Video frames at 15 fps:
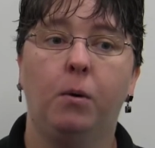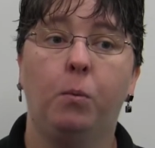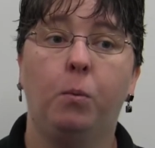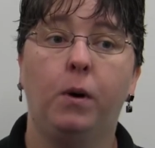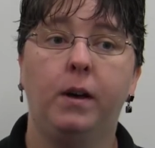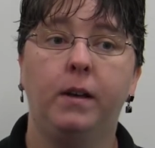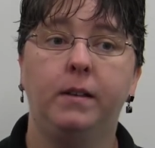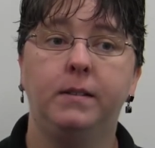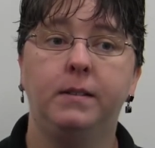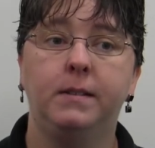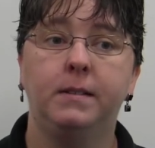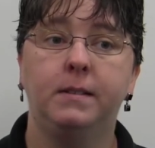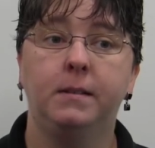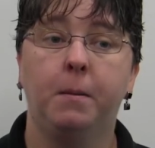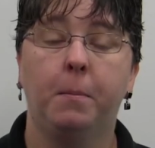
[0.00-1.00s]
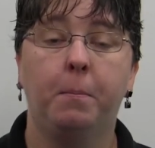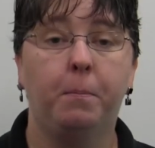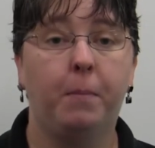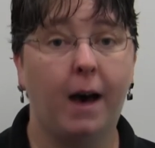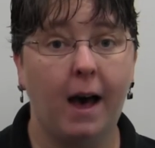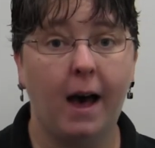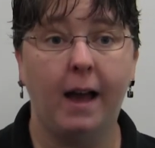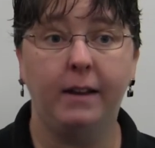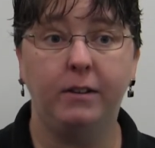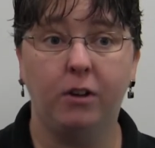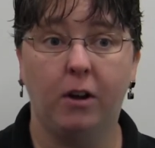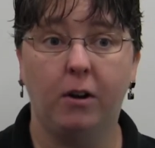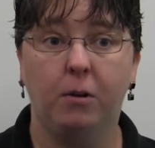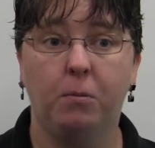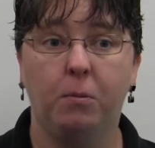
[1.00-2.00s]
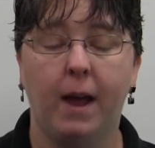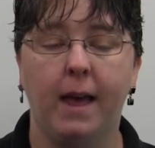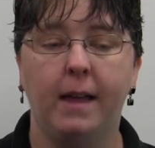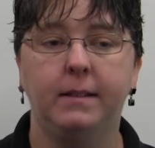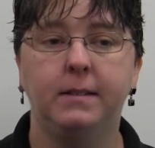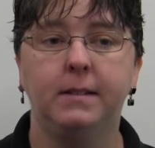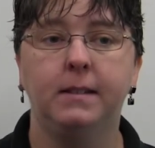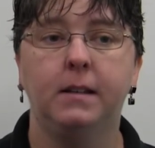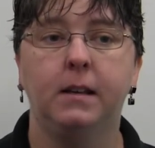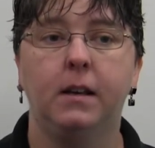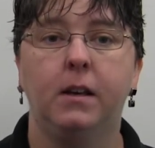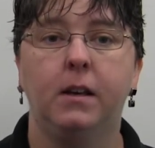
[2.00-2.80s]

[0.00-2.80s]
was behind on her rent.